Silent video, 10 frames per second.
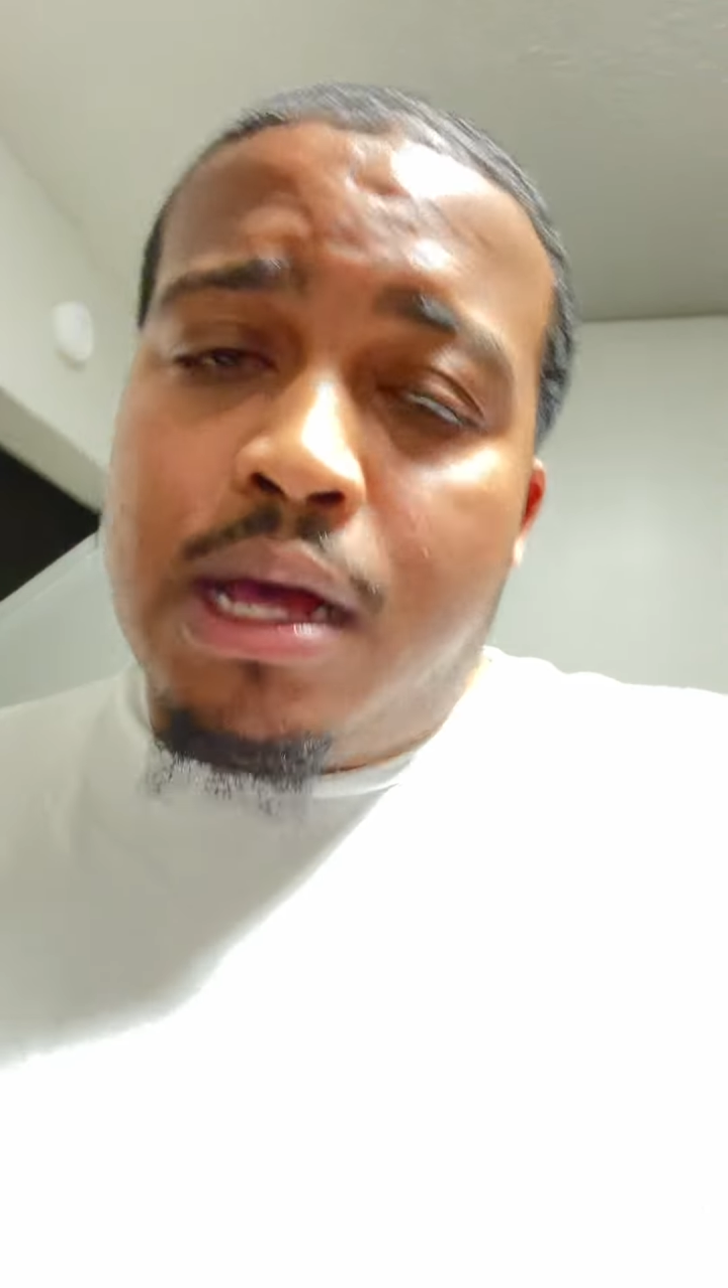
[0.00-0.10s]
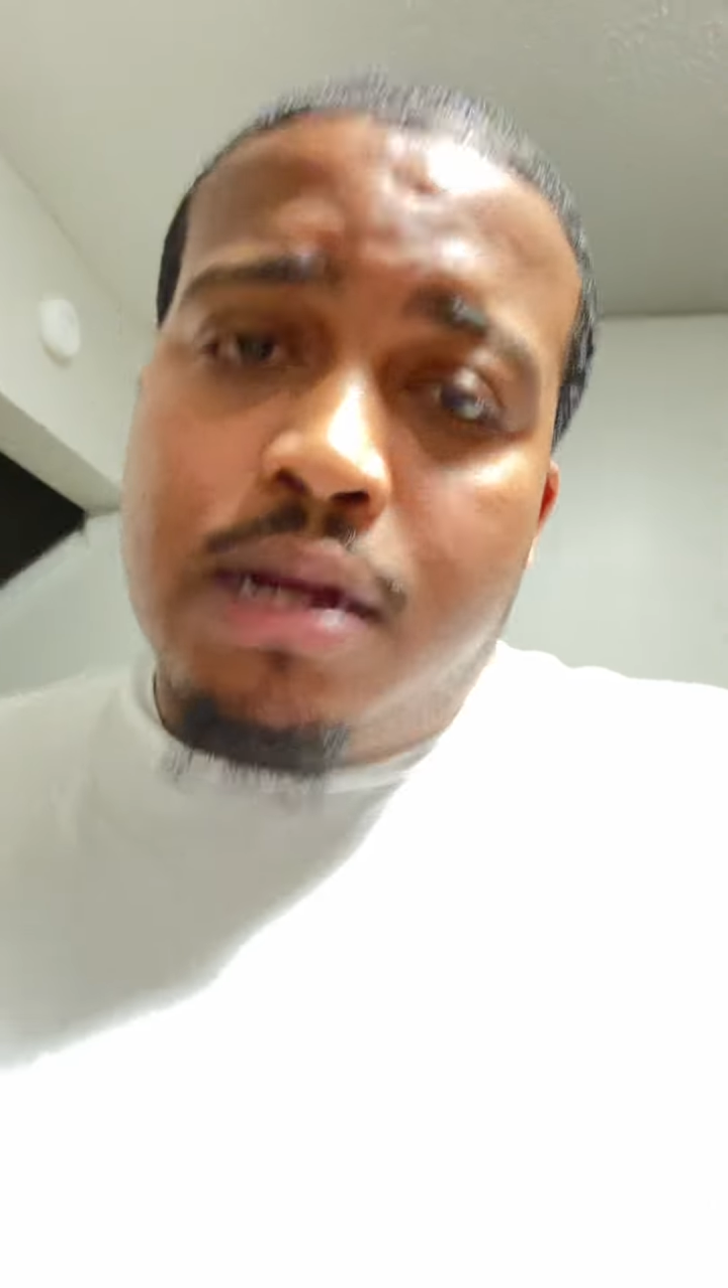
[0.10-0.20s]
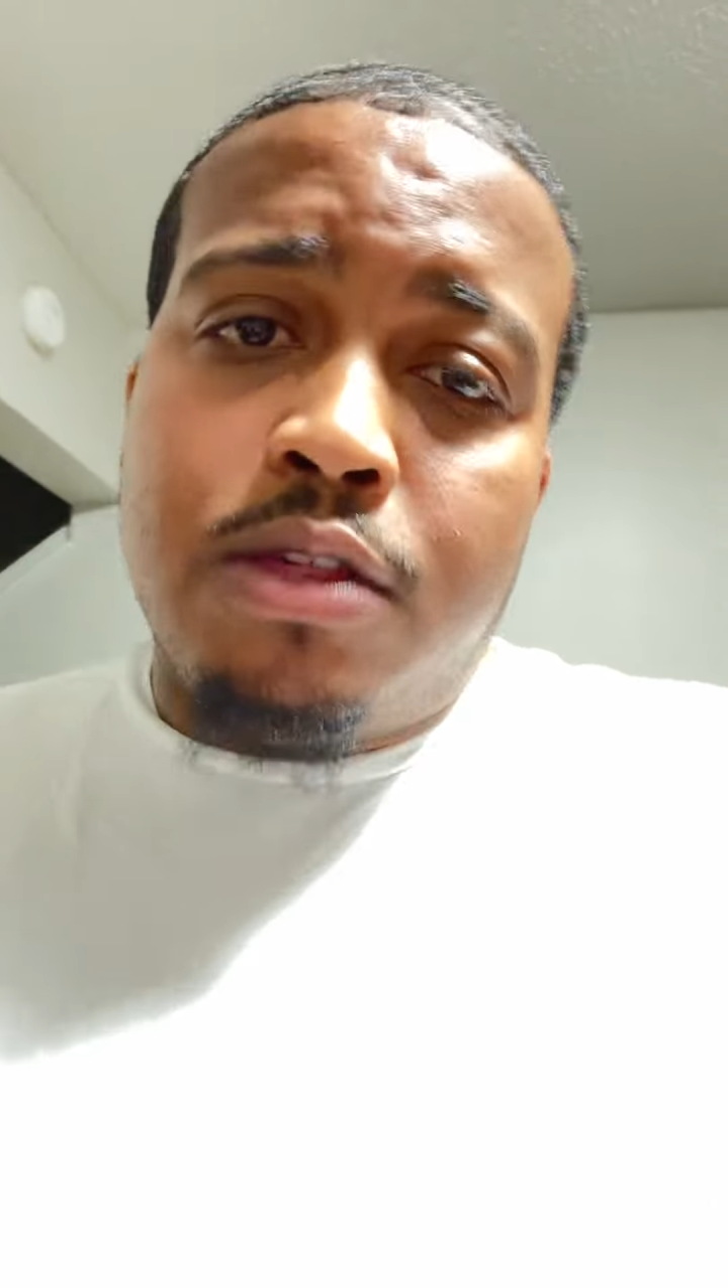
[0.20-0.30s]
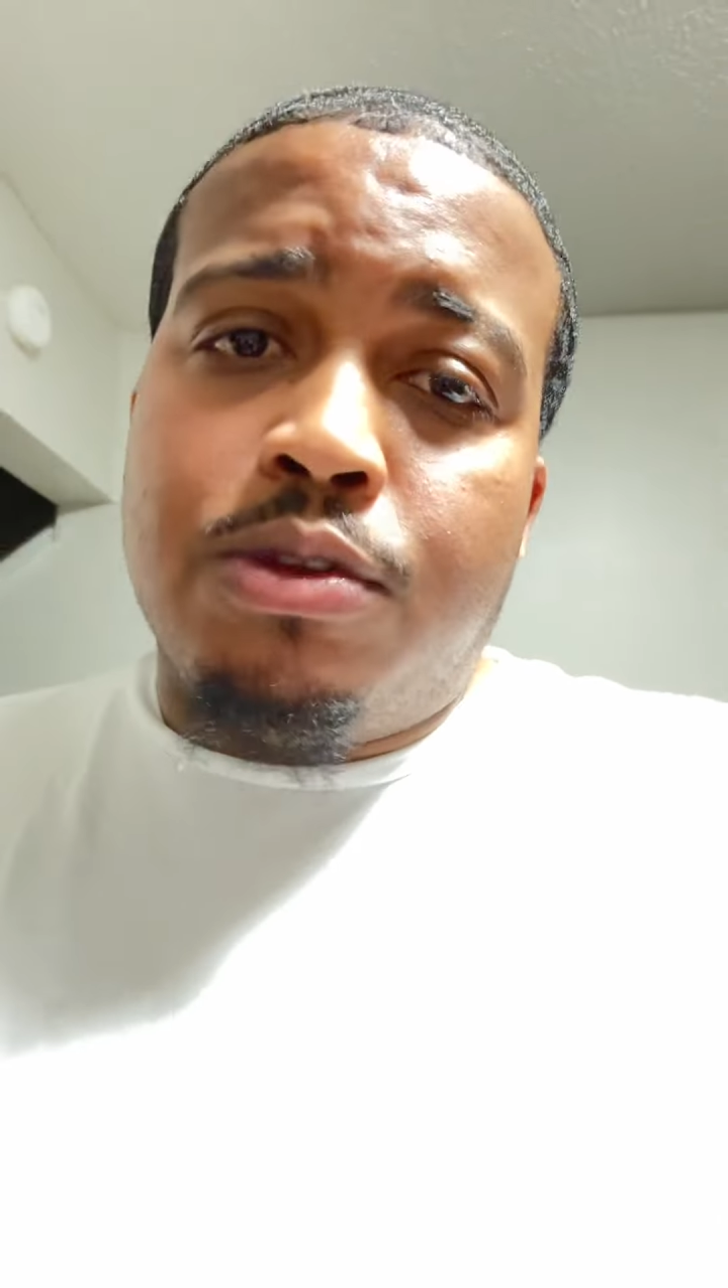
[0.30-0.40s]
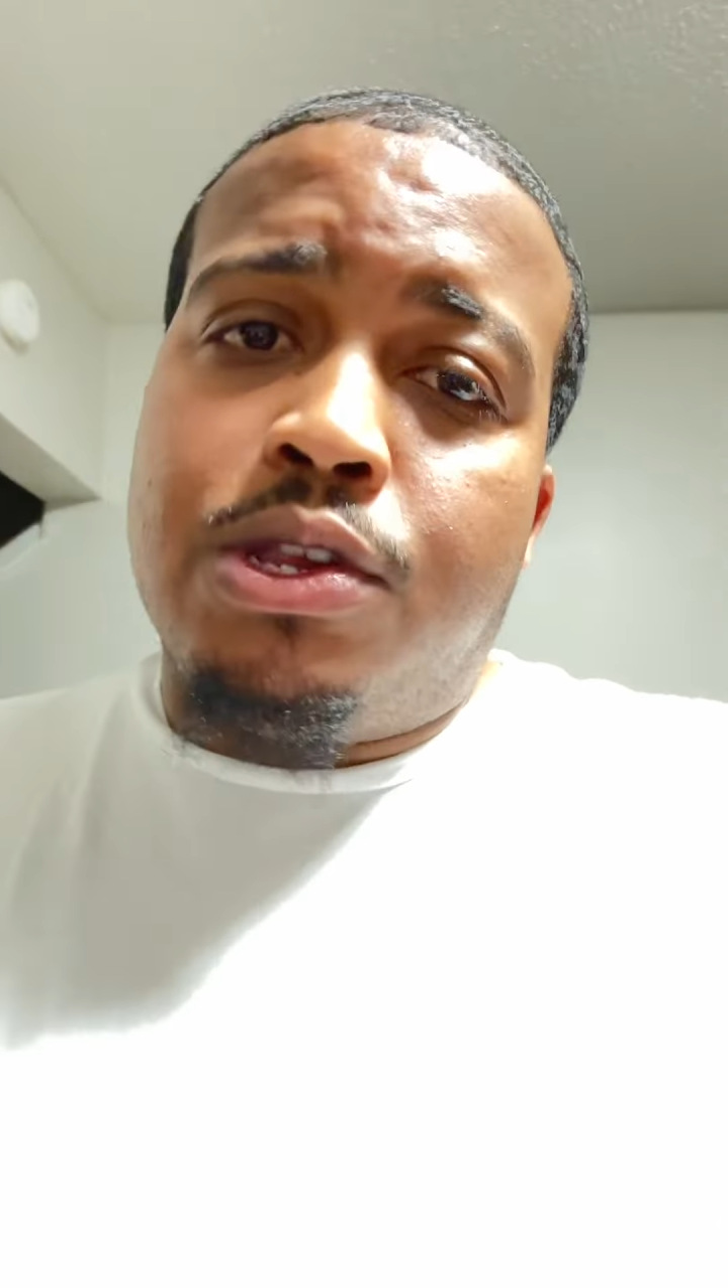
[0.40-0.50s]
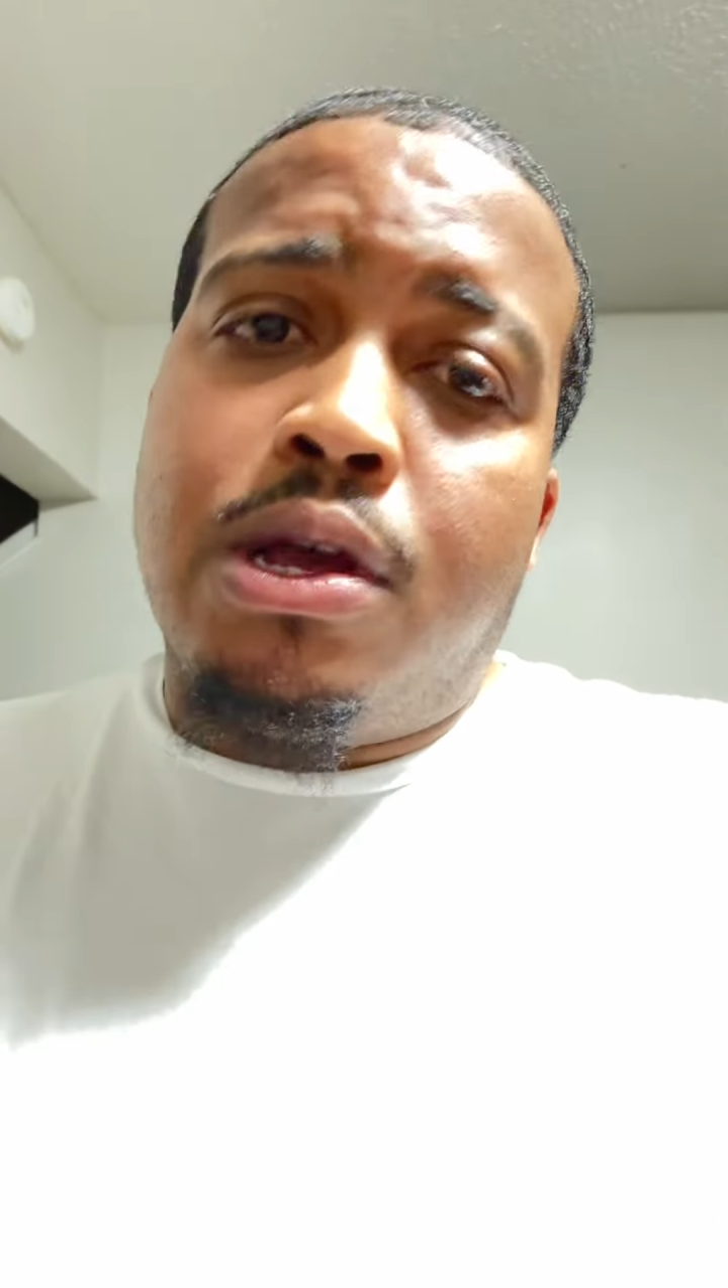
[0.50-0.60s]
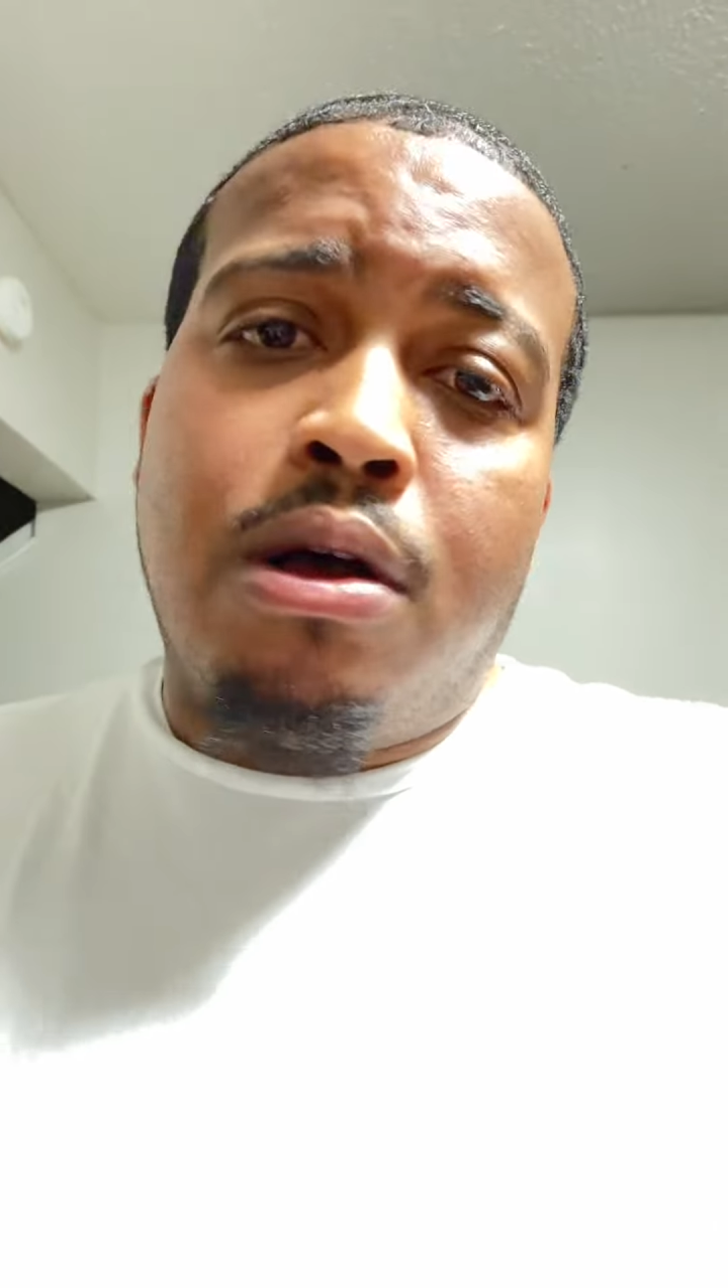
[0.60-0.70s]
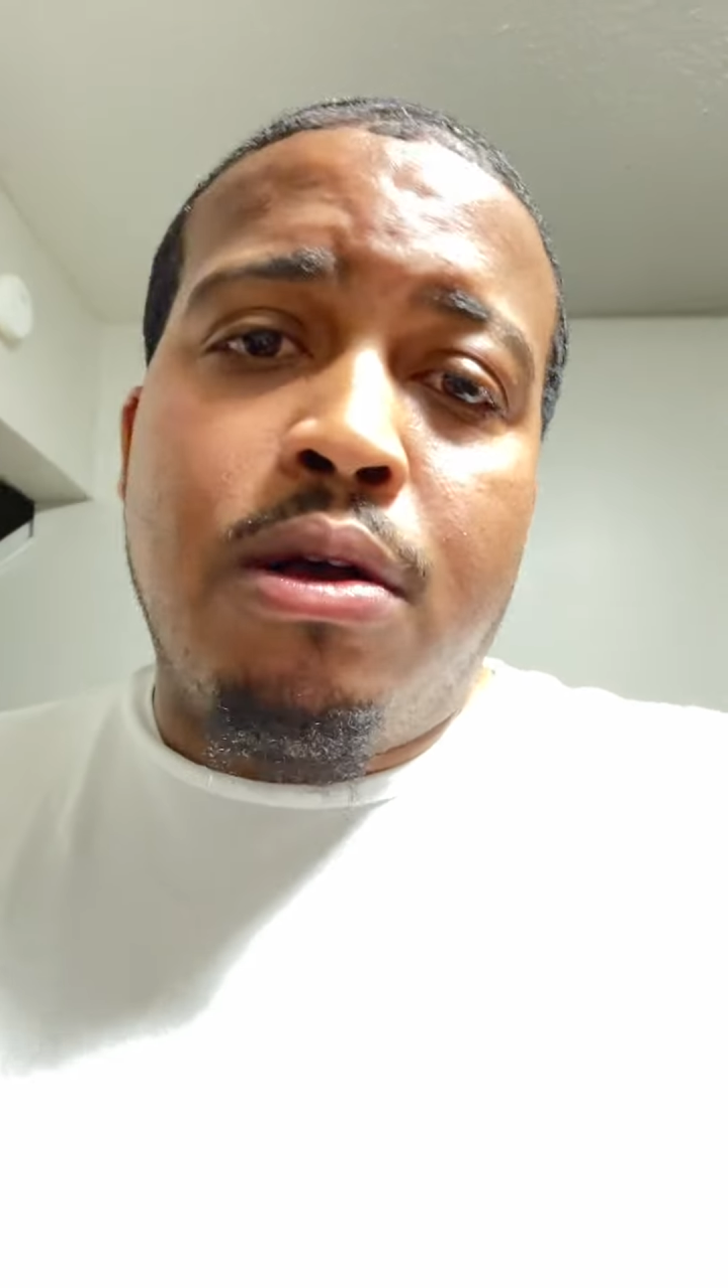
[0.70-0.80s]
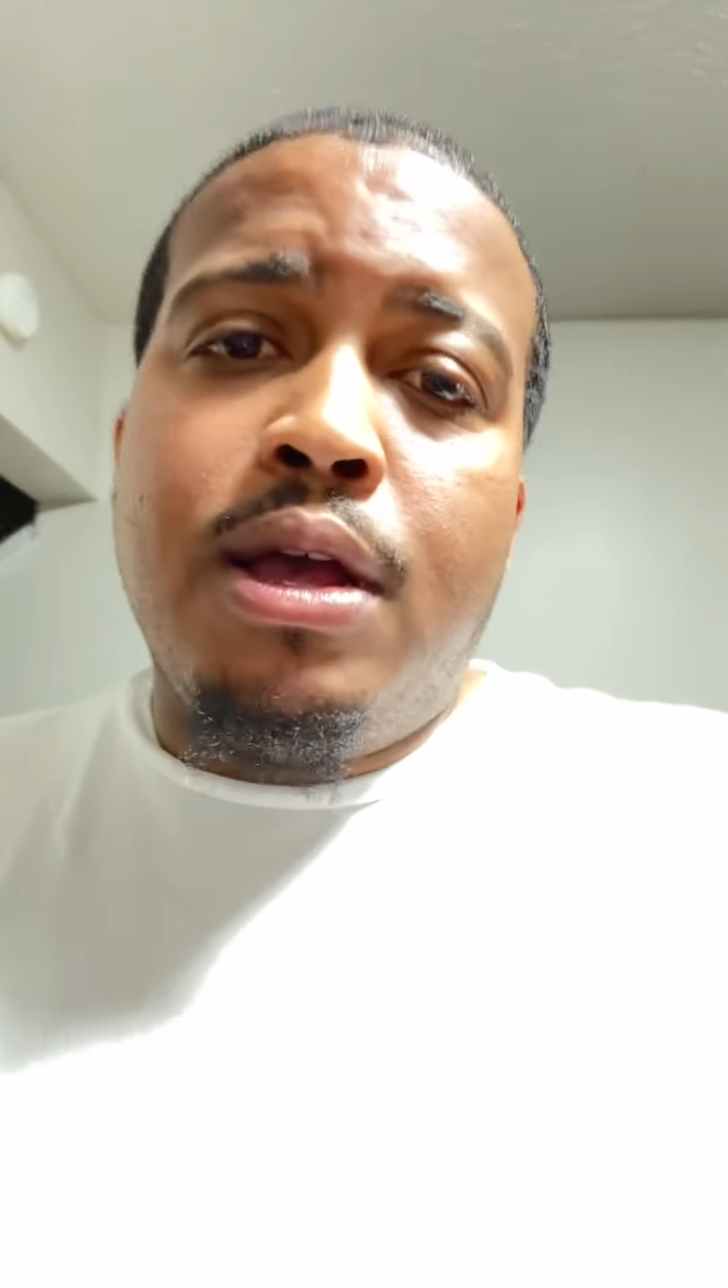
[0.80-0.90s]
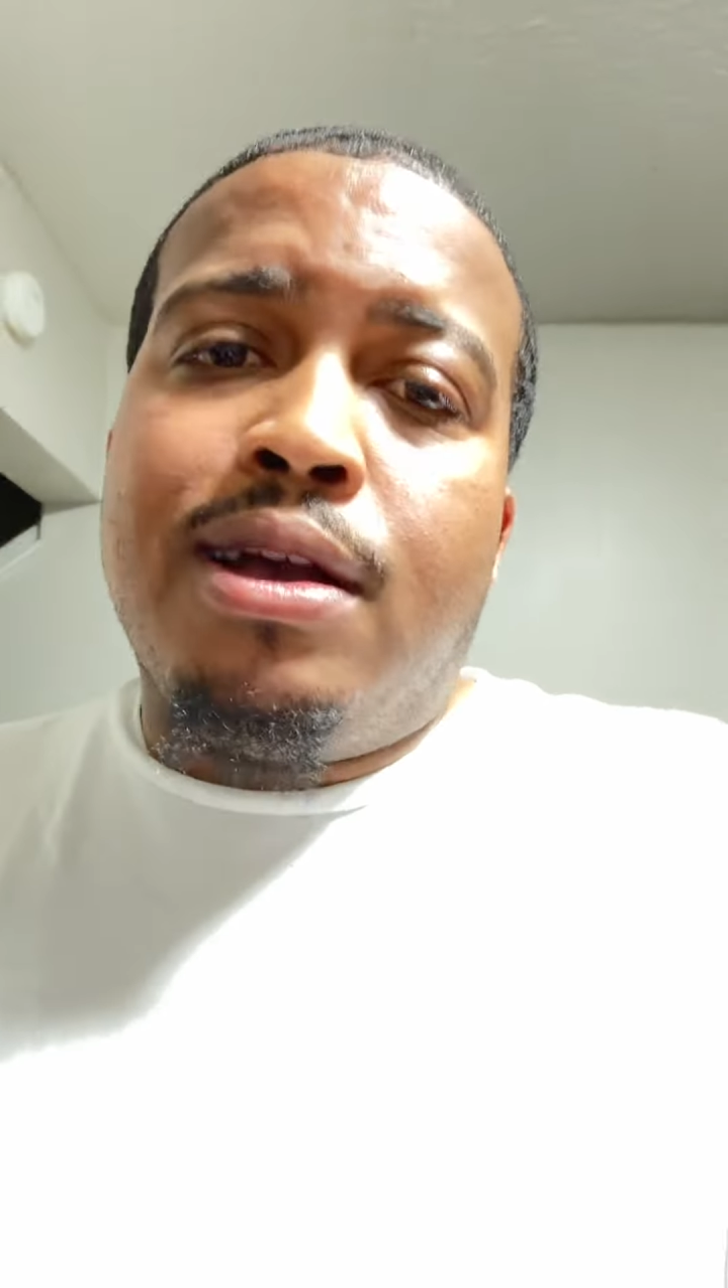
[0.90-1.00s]
honest with
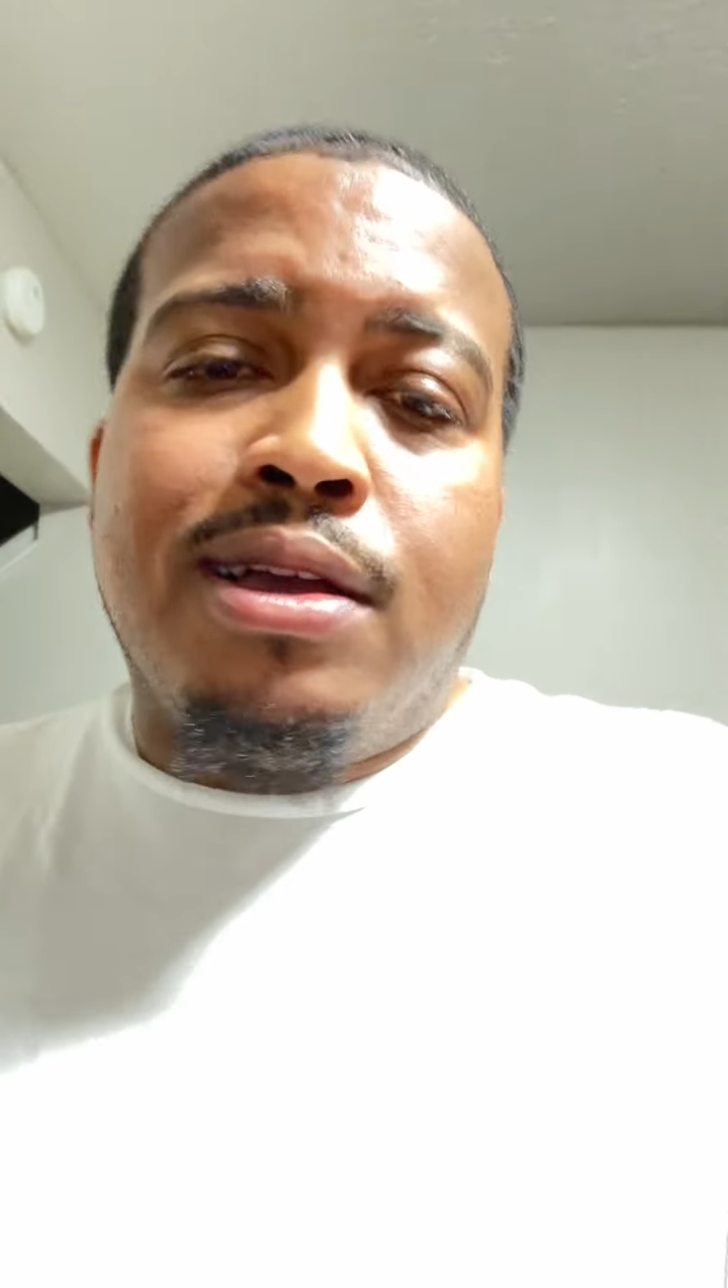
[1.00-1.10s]
y'all